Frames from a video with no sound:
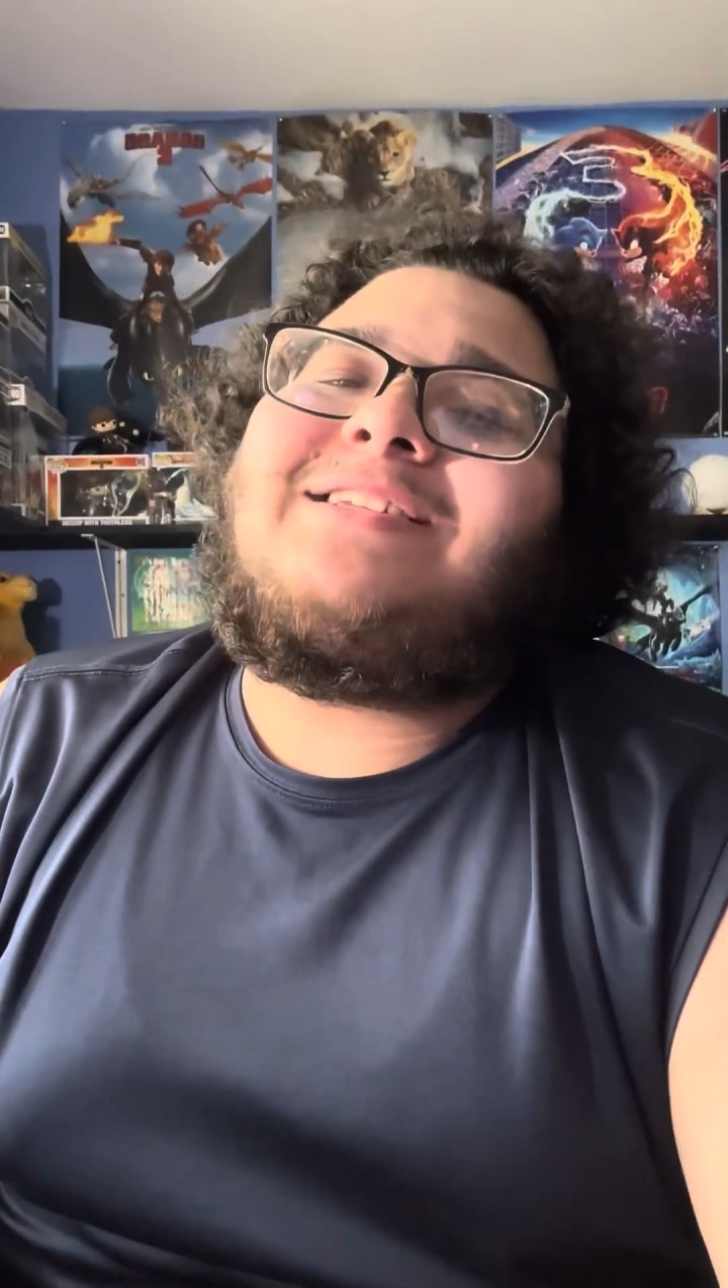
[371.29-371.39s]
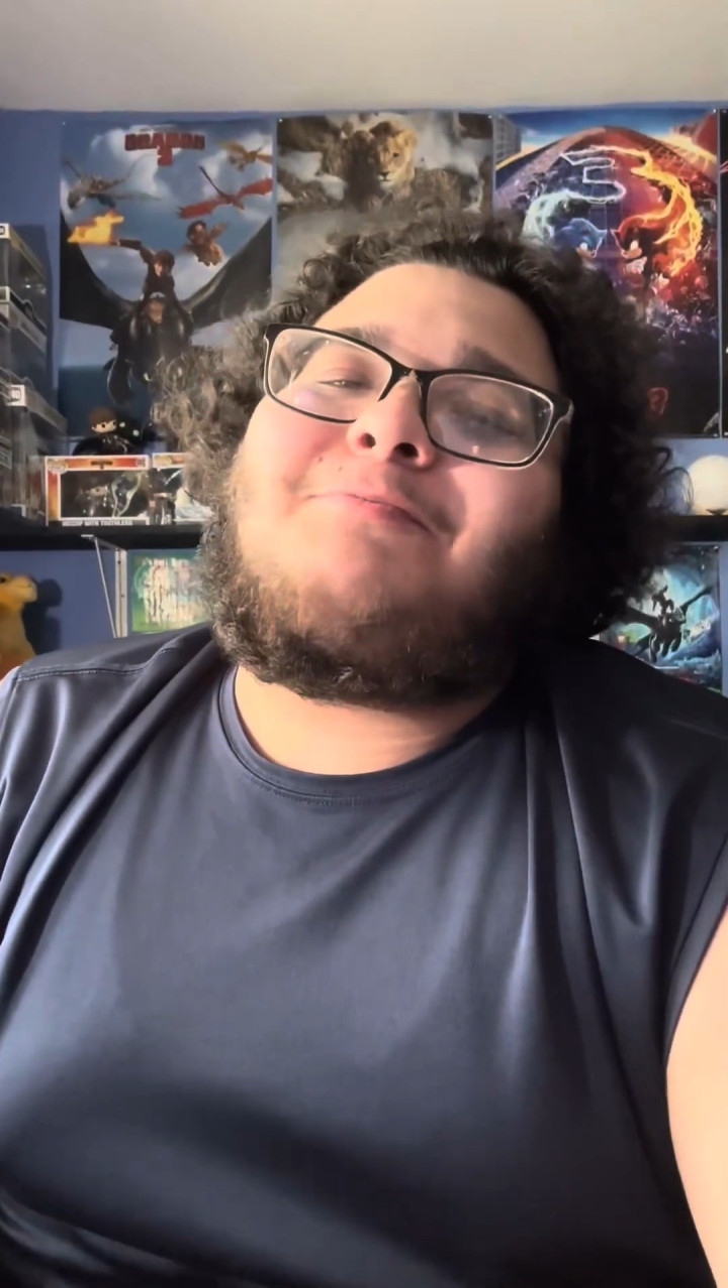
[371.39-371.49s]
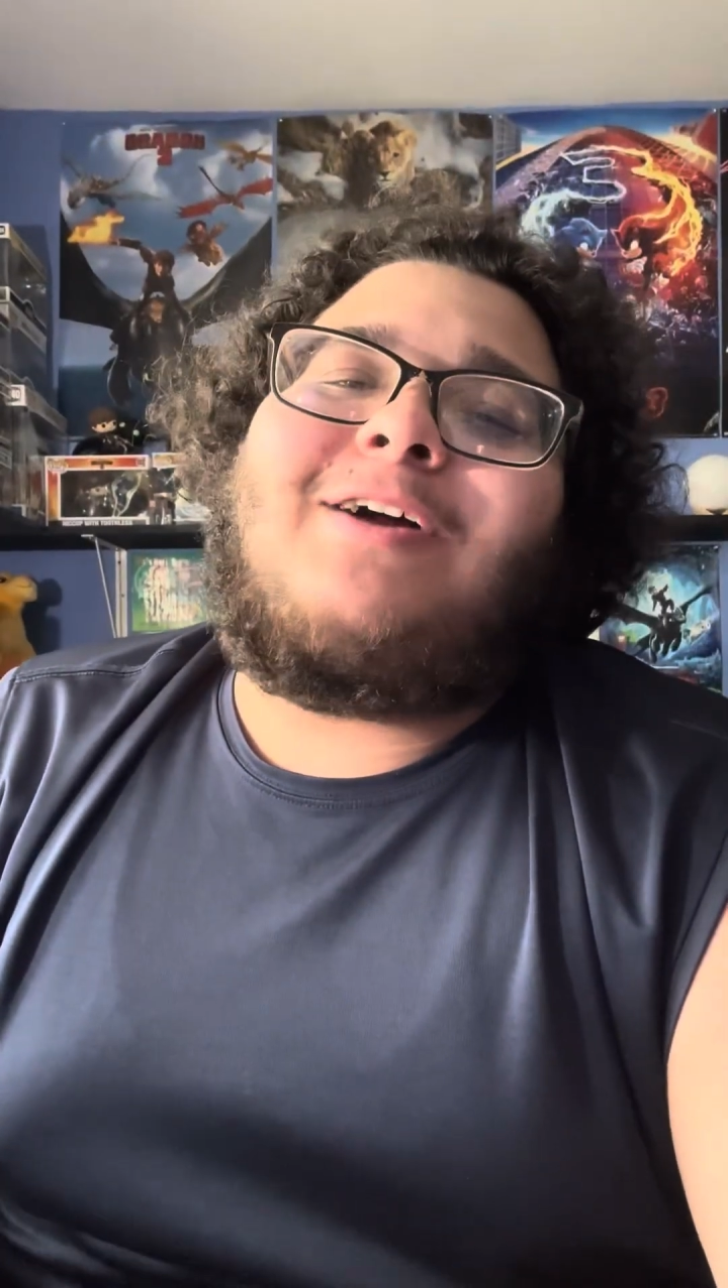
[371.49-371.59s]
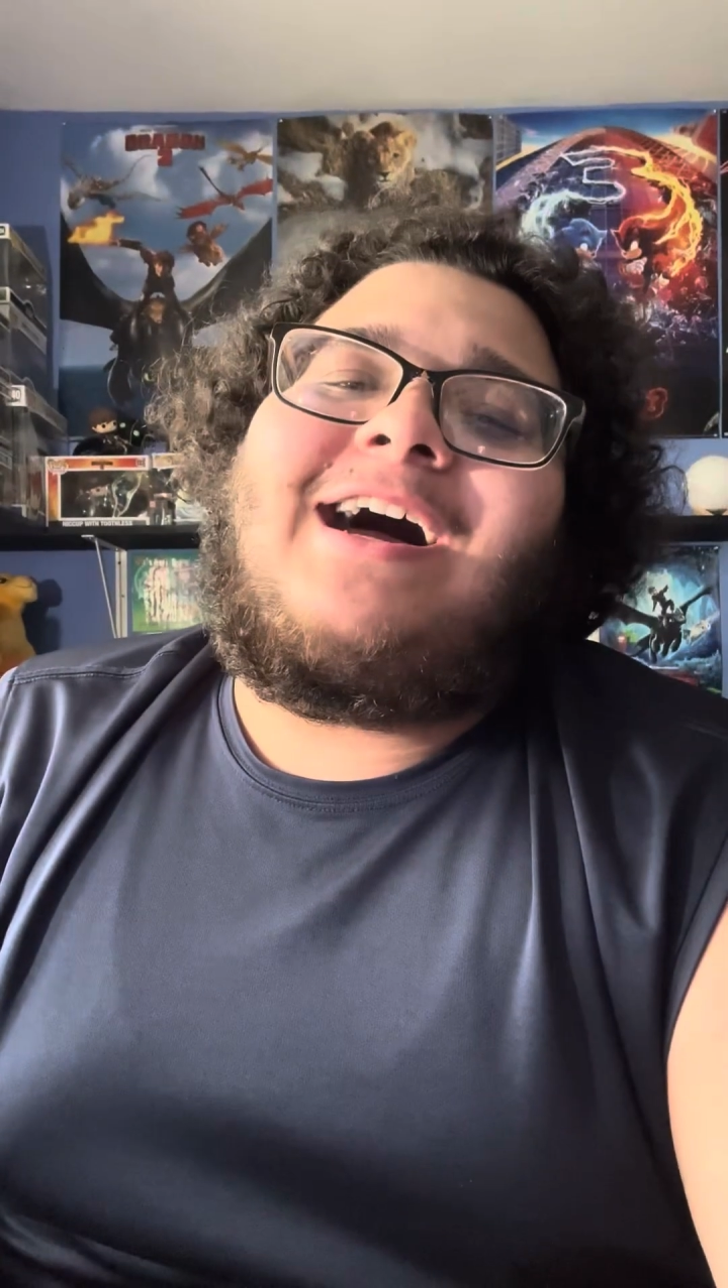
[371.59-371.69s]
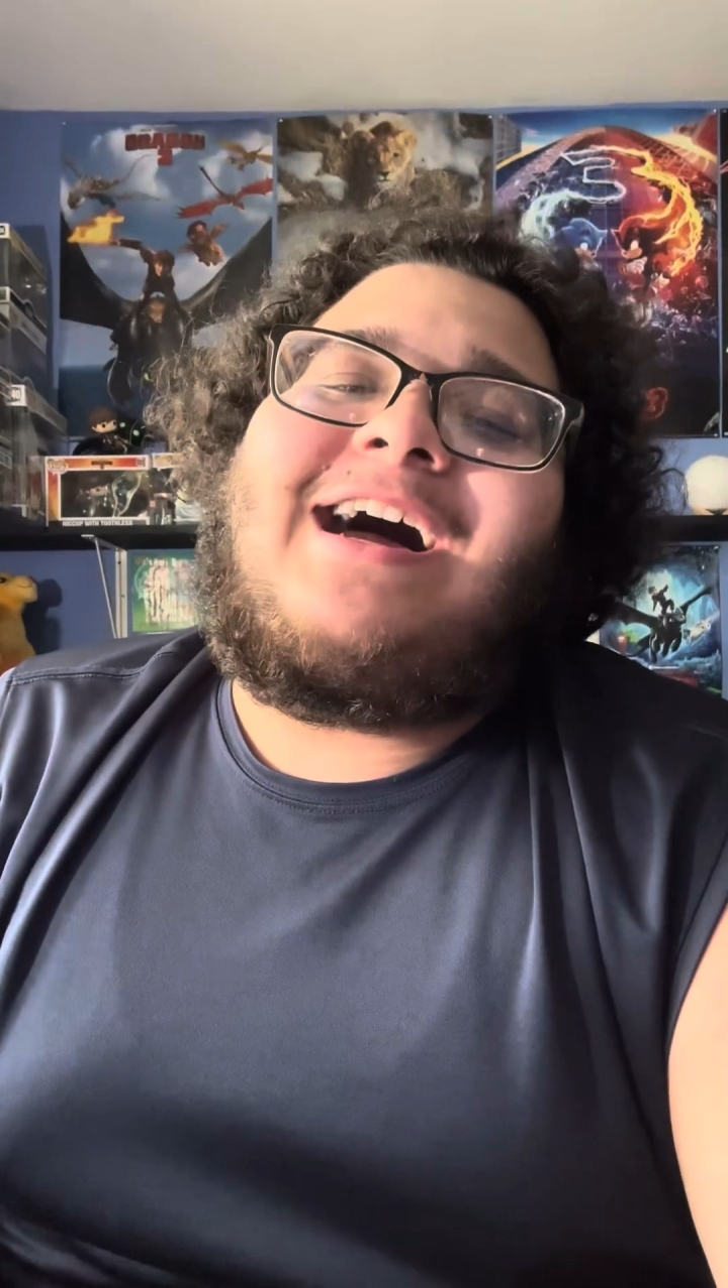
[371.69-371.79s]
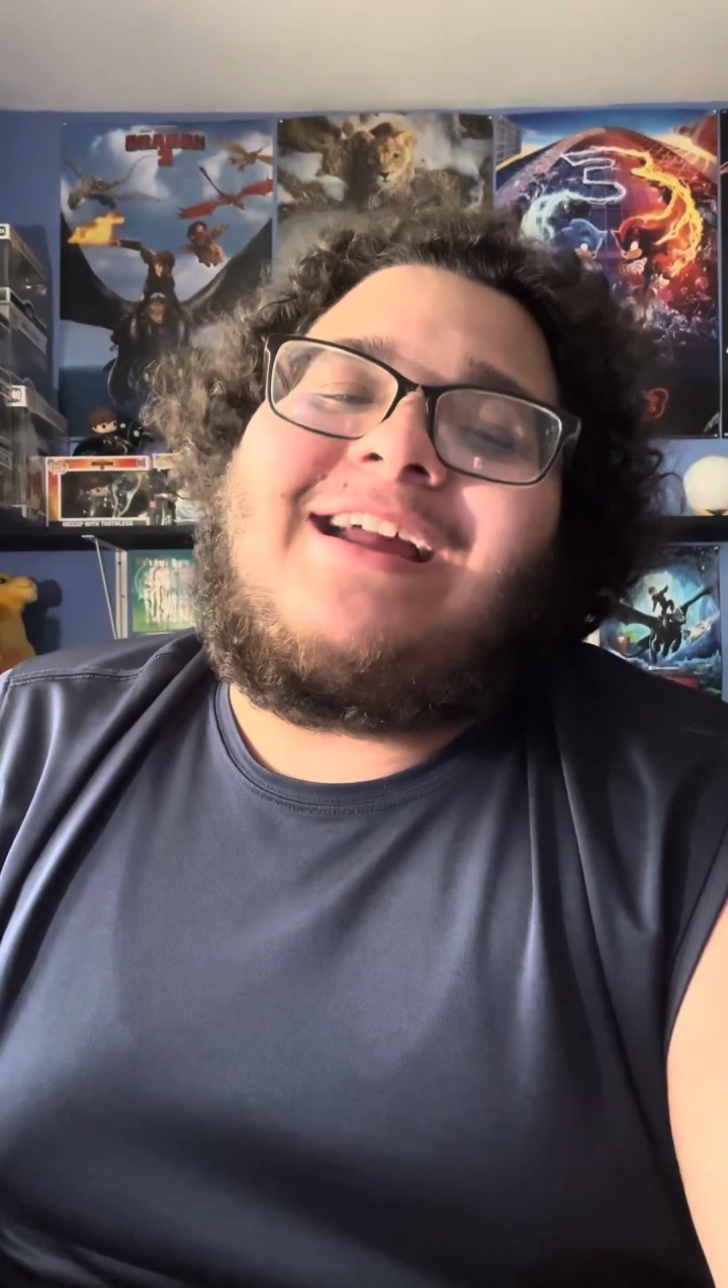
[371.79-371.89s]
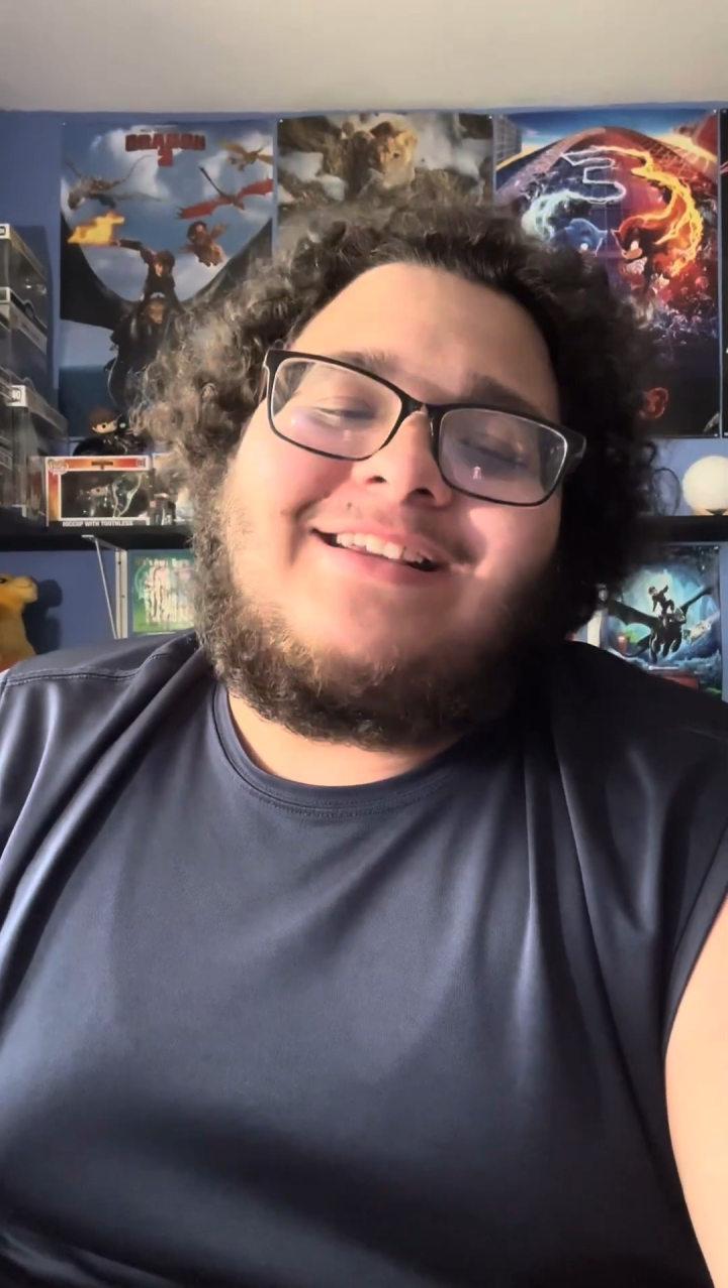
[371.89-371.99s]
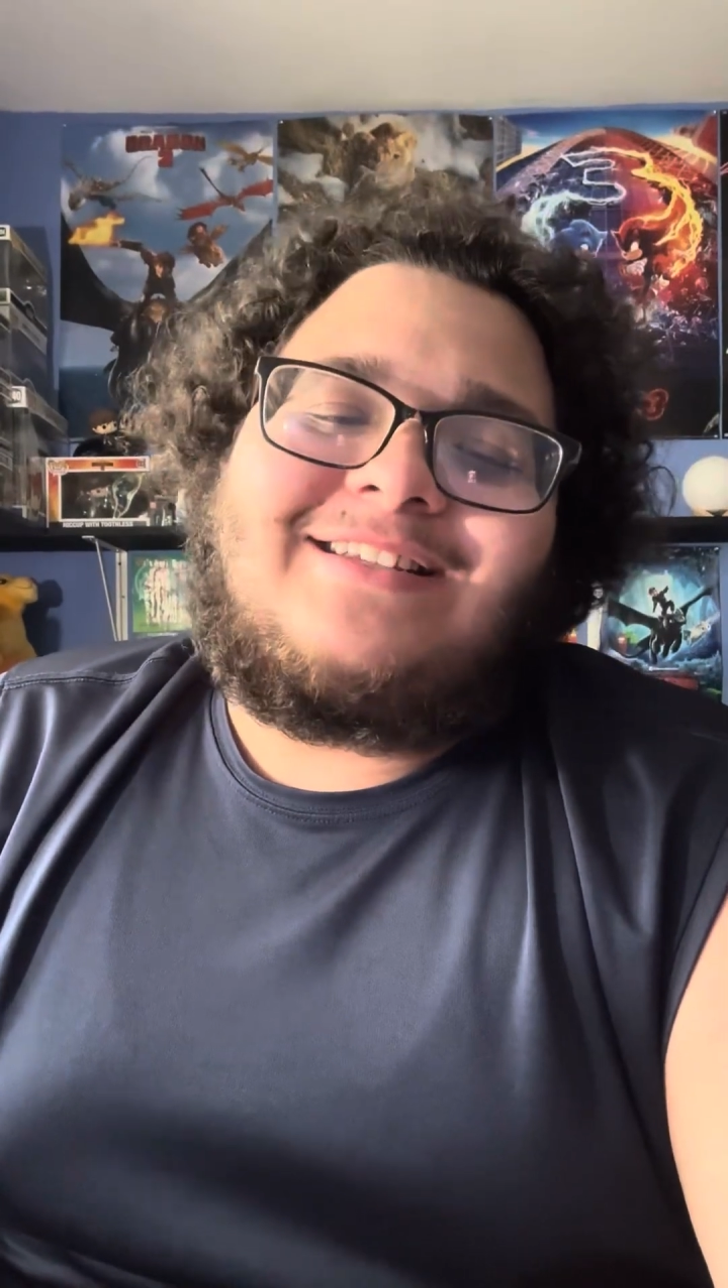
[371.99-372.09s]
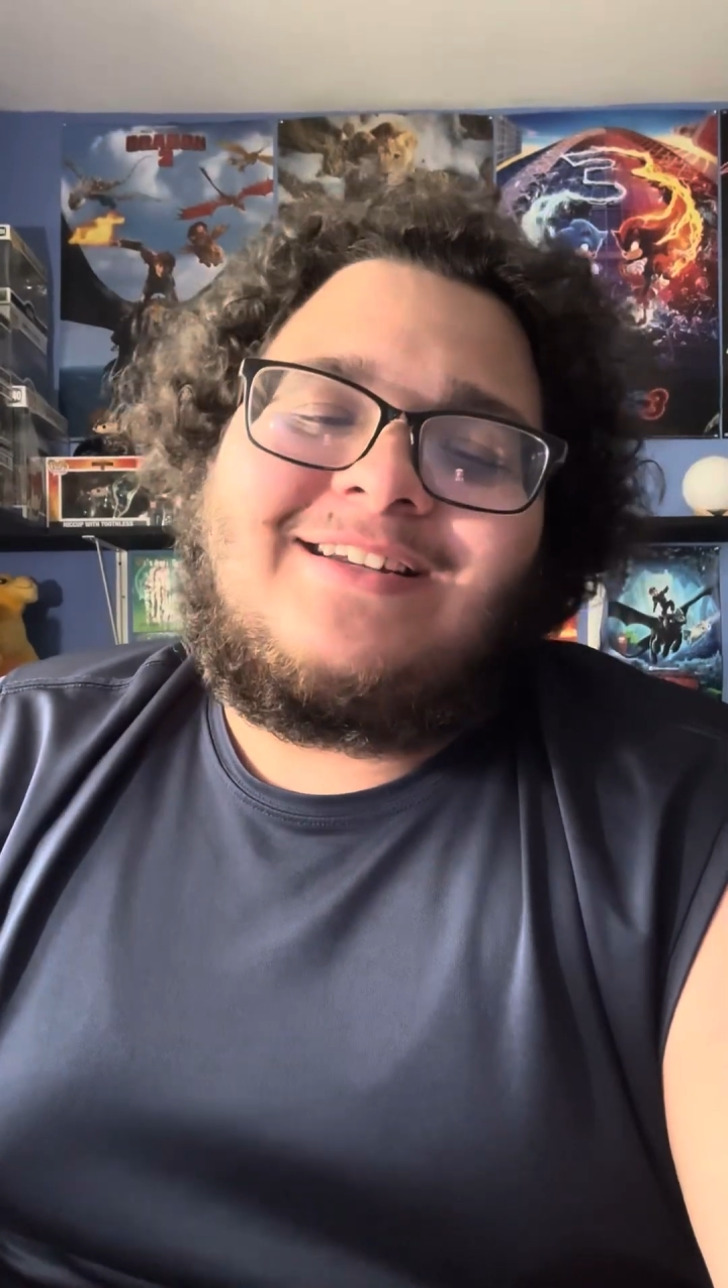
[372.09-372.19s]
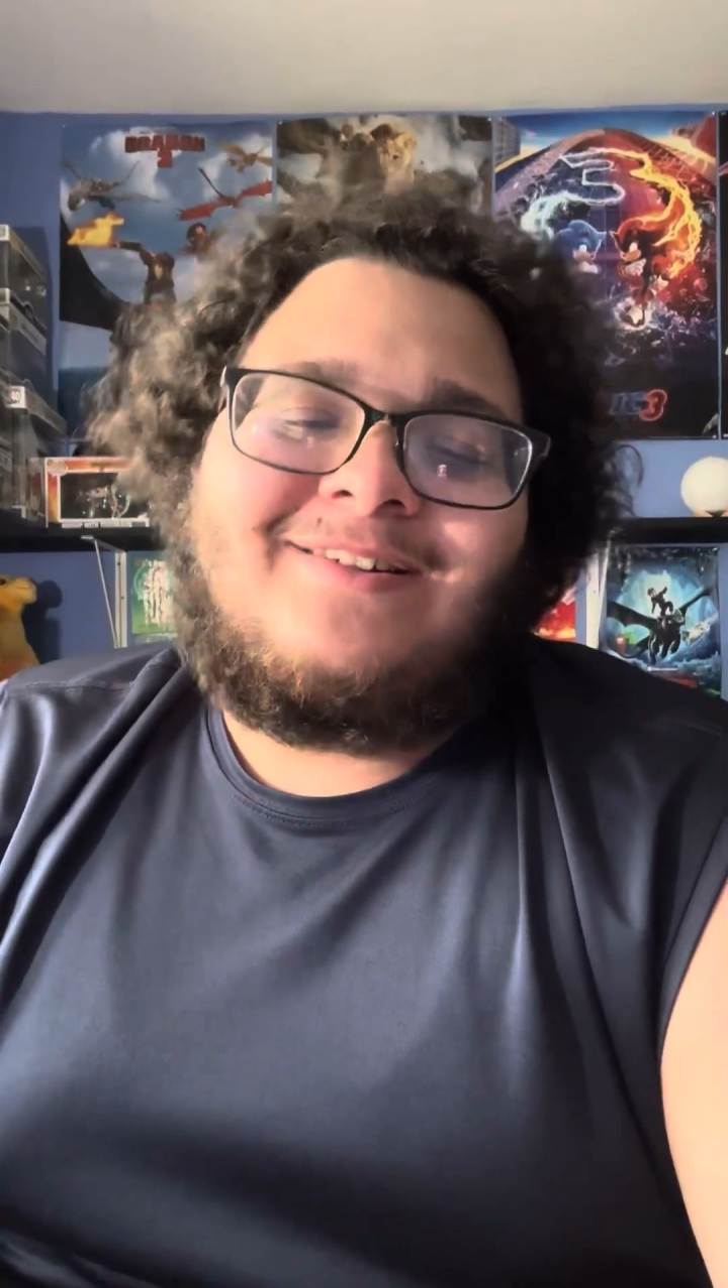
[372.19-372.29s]

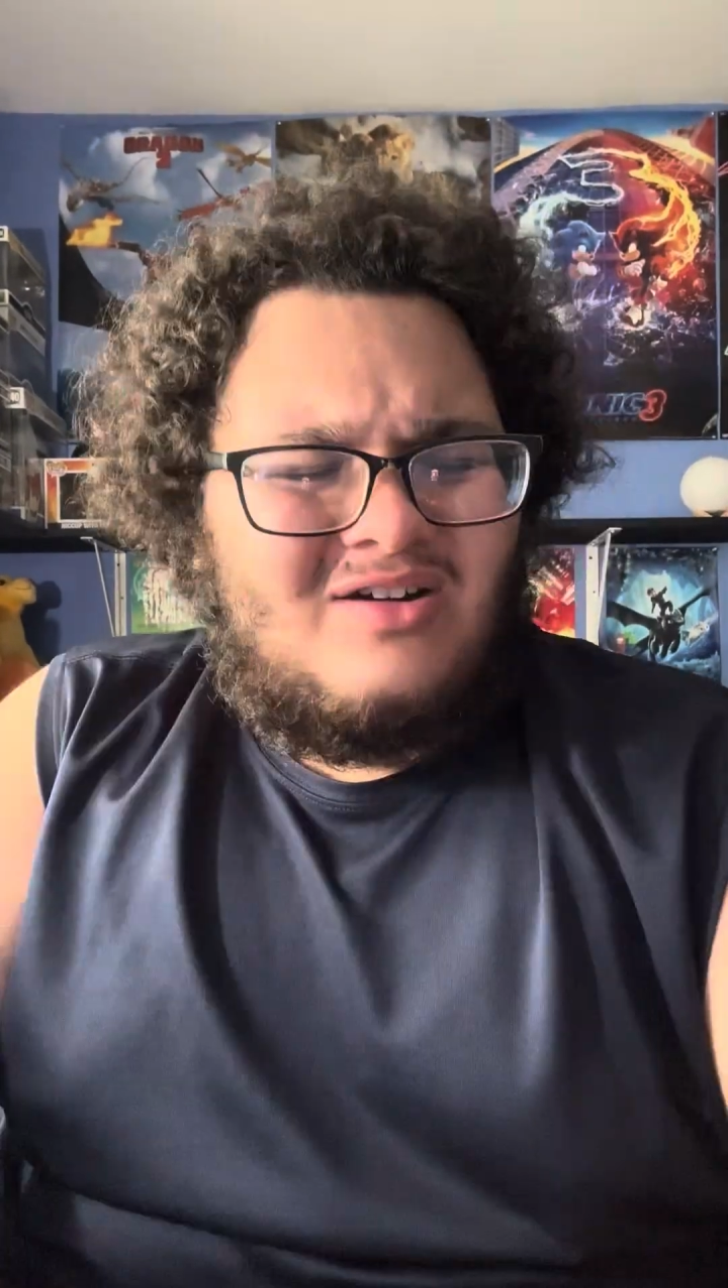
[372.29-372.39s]
surprised?